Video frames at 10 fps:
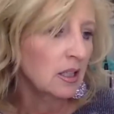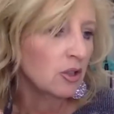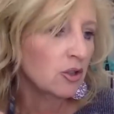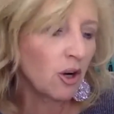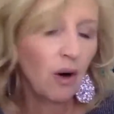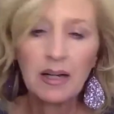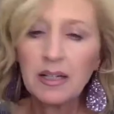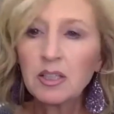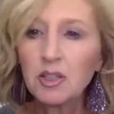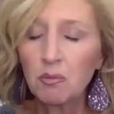So I
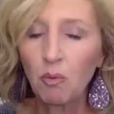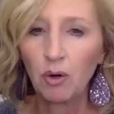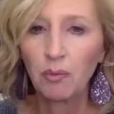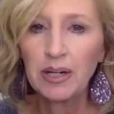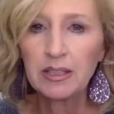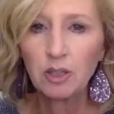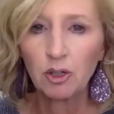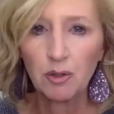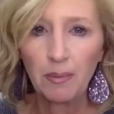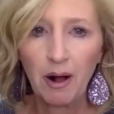need to do more
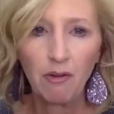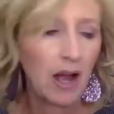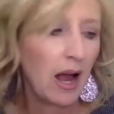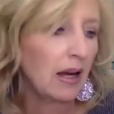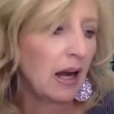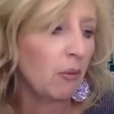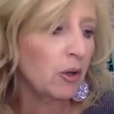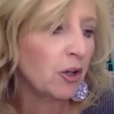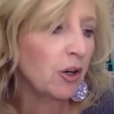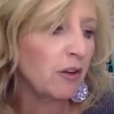research about that. I
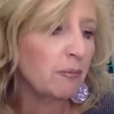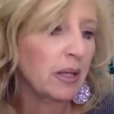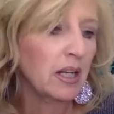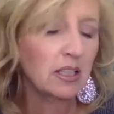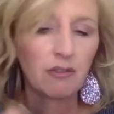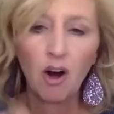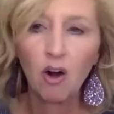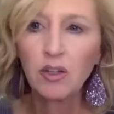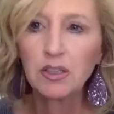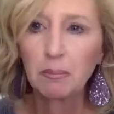wonder if because of
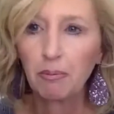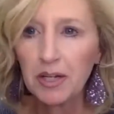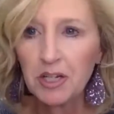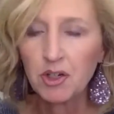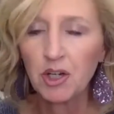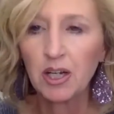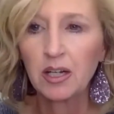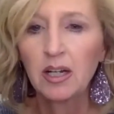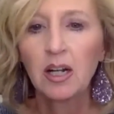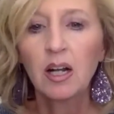all the
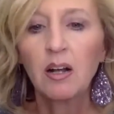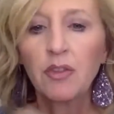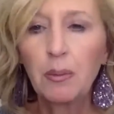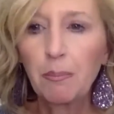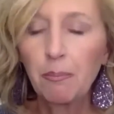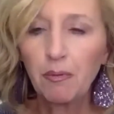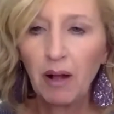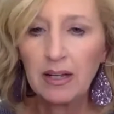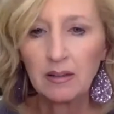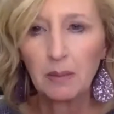depletion,
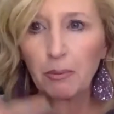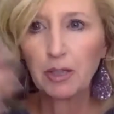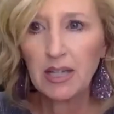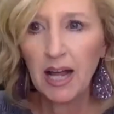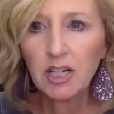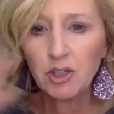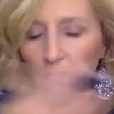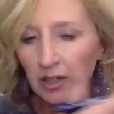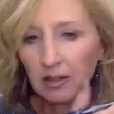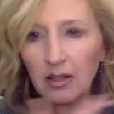the
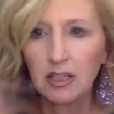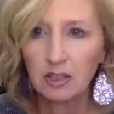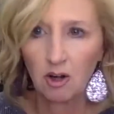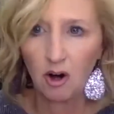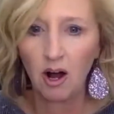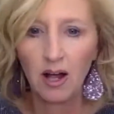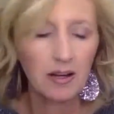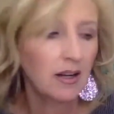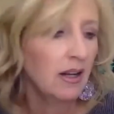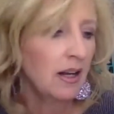protection is
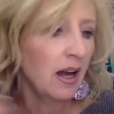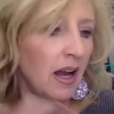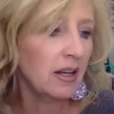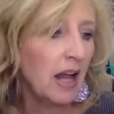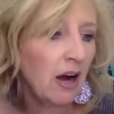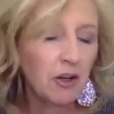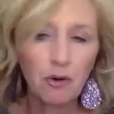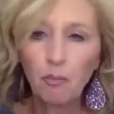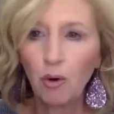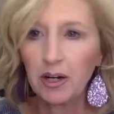gone, and now you're
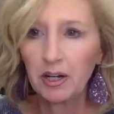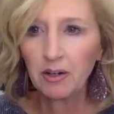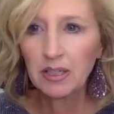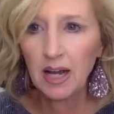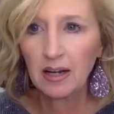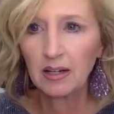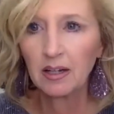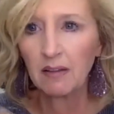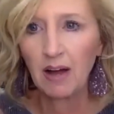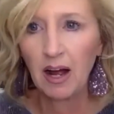more irritated
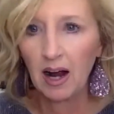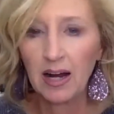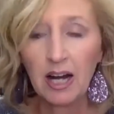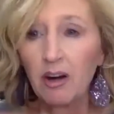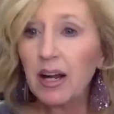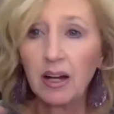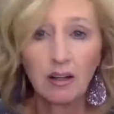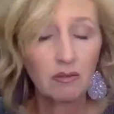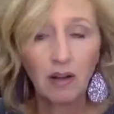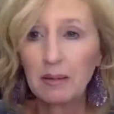in that eye area.
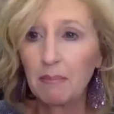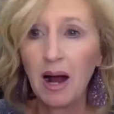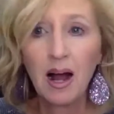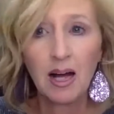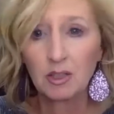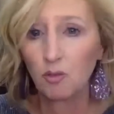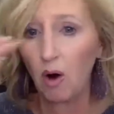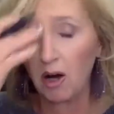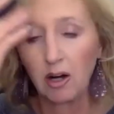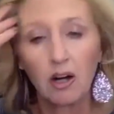Like my eyes
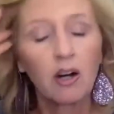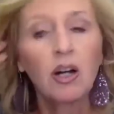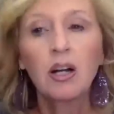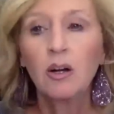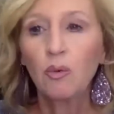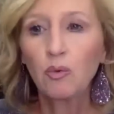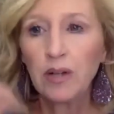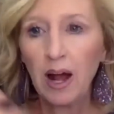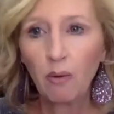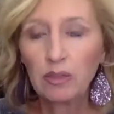water
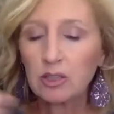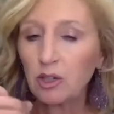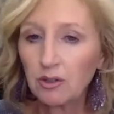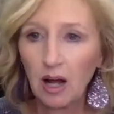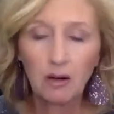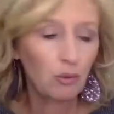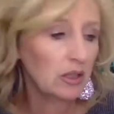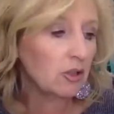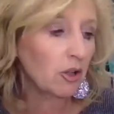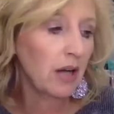now
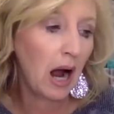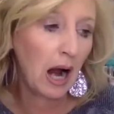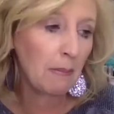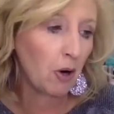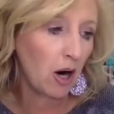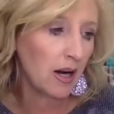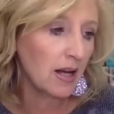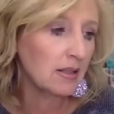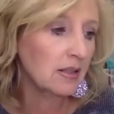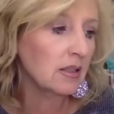with certain eye
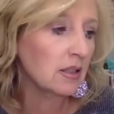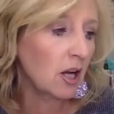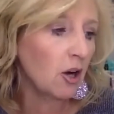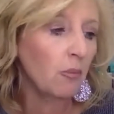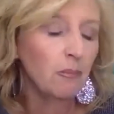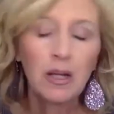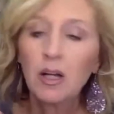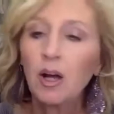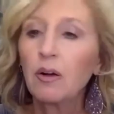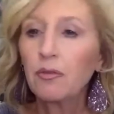products. So
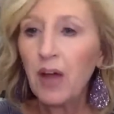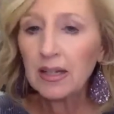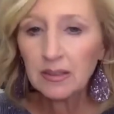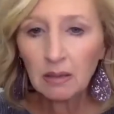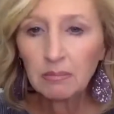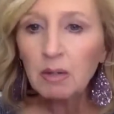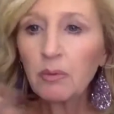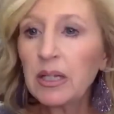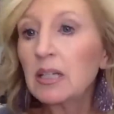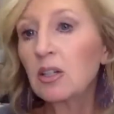that's something
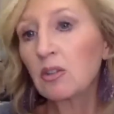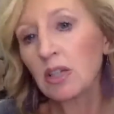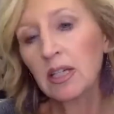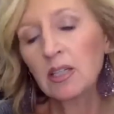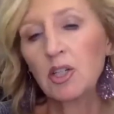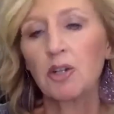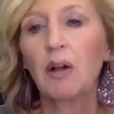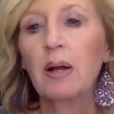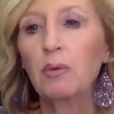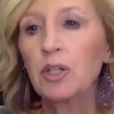we need to look into.
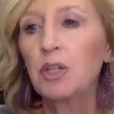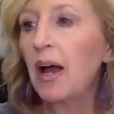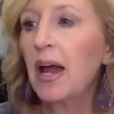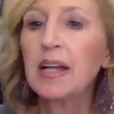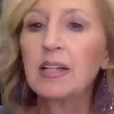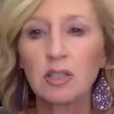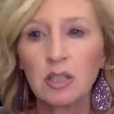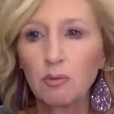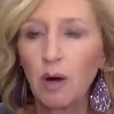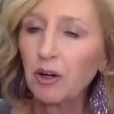Like when you age, this
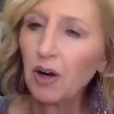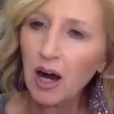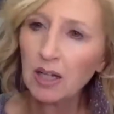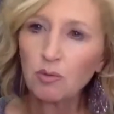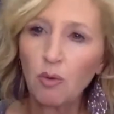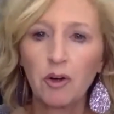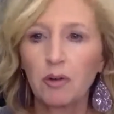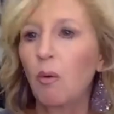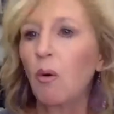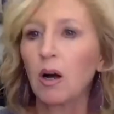is why your eyes water
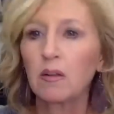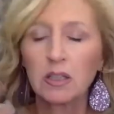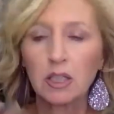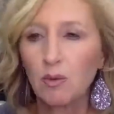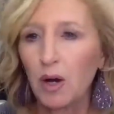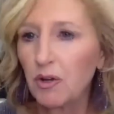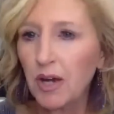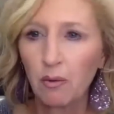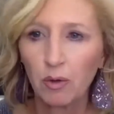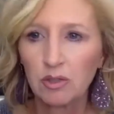more. This is why you
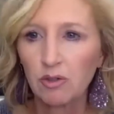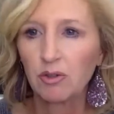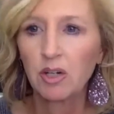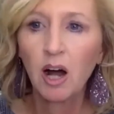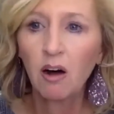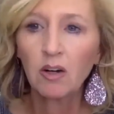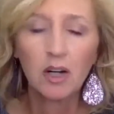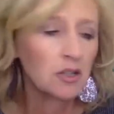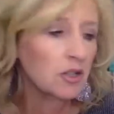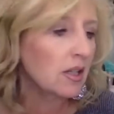can't wear certain
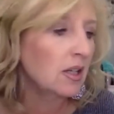colors.